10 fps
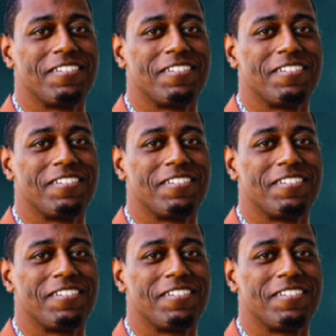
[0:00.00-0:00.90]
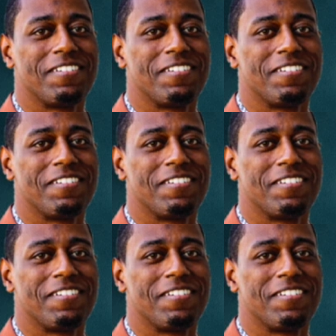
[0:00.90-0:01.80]

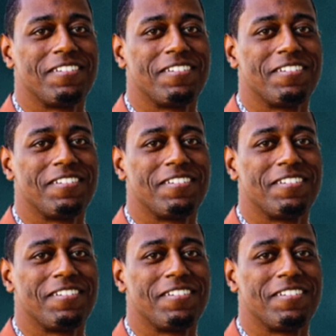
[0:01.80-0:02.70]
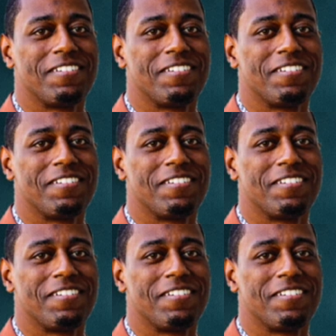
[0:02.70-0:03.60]

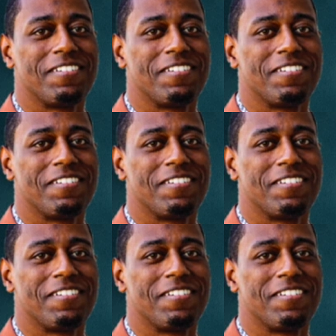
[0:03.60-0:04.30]
[no speech]